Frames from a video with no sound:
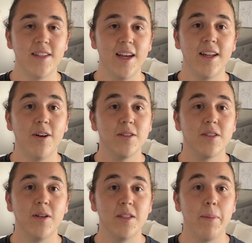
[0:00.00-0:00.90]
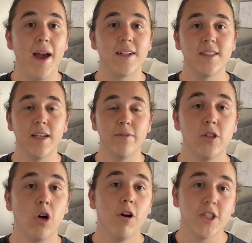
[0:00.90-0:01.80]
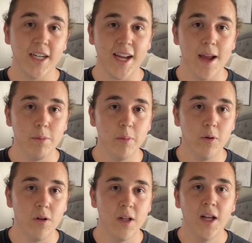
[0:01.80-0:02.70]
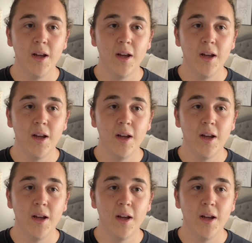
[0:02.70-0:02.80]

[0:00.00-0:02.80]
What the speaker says: that it also is MagSafe charging capable,